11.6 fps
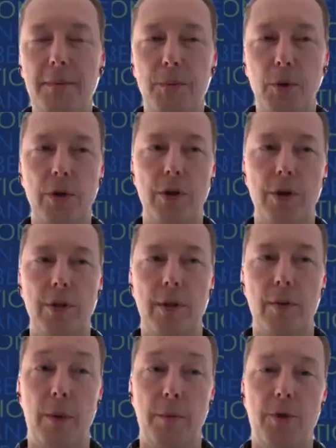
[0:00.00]
book,
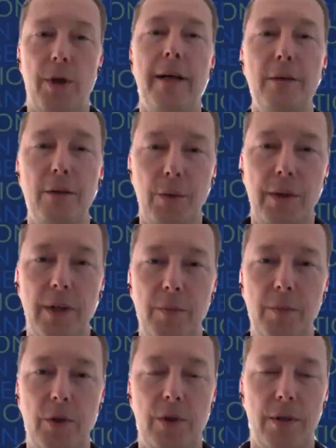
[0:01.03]
what I'm trying to do in the
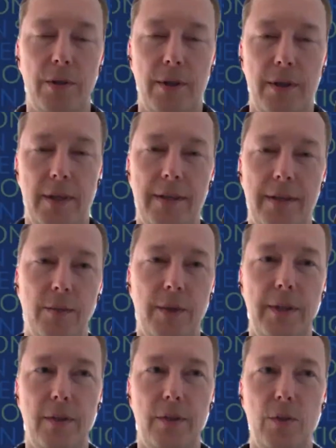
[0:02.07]
book, is
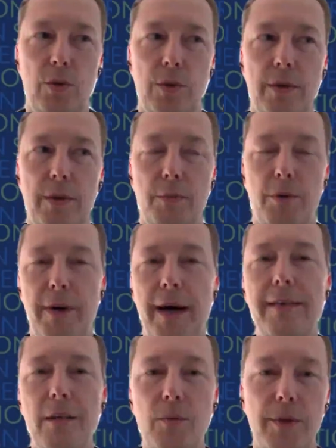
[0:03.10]
really to
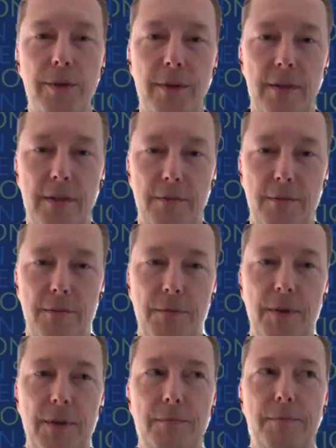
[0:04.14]
provide them with this
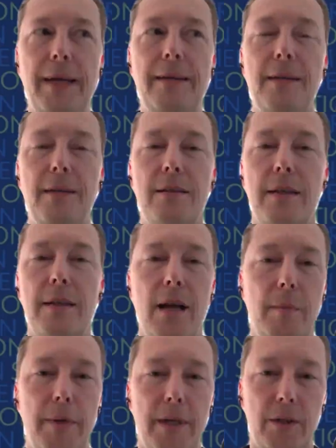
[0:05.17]
basic
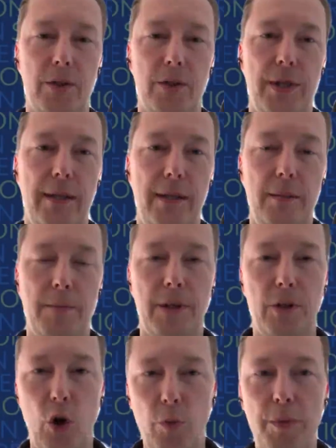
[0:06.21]
economic understanding,
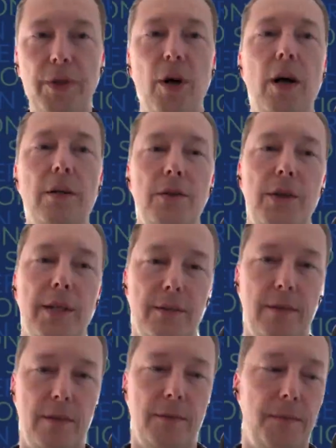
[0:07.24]
but go beyond
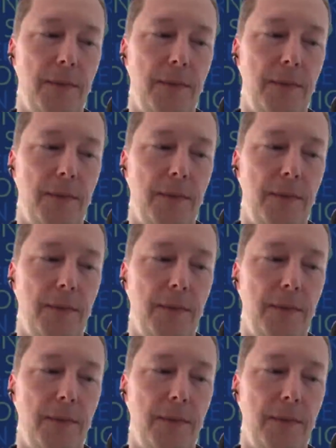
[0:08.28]
just the